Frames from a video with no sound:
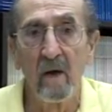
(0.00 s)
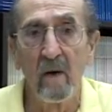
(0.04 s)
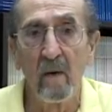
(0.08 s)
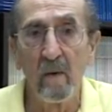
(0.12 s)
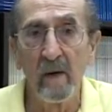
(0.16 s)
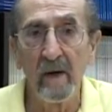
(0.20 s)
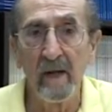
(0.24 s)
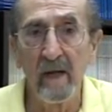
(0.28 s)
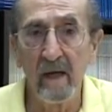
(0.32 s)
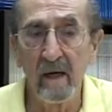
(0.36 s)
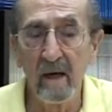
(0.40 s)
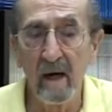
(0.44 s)

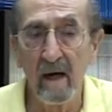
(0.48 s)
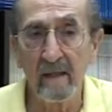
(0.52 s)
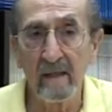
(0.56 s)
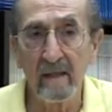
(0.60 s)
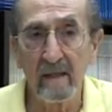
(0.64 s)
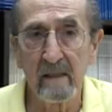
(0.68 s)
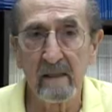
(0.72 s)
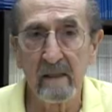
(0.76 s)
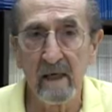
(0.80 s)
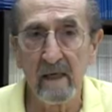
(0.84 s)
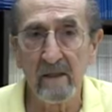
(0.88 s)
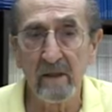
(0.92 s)
when he
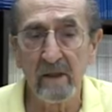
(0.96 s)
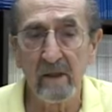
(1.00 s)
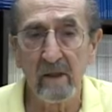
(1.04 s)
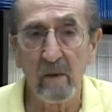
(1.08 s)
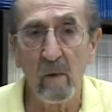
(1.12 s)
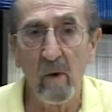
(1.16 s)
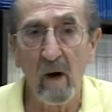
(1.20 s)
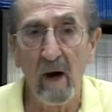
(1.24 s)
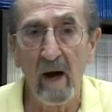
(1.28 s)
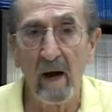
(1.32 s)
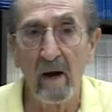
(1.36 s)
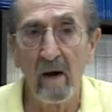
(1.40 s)
touched the
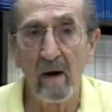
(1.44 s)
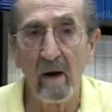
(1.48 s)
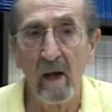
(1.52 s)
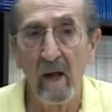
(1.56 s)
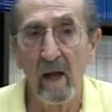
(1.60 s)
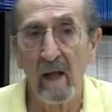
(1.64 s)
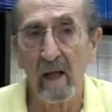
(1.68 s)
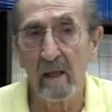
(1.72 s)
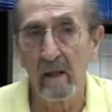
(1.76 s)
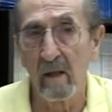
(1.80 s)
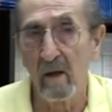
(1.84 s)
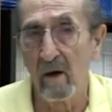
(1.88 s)
wire
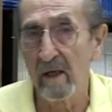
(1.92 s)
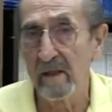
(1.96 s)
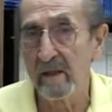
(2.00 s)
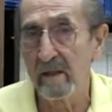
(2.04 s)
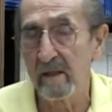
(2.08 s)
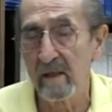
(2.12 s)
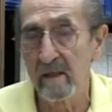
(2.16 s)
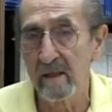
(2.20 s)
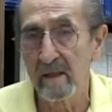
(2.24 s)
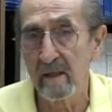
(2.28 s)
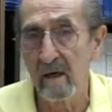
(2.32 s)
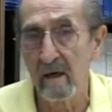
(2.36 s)
and lost
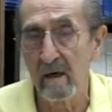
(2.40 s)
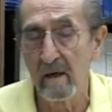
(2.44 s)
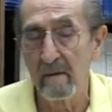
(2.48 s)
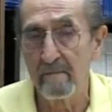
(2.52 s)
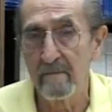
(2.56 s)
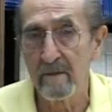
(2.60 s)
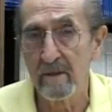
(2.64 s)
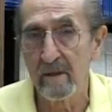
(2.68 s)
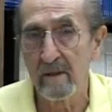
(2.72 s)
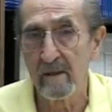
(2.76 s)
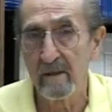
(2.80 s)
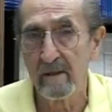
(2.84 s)
his
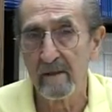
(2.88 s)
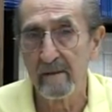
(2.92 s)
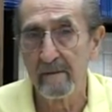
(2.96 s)
arms.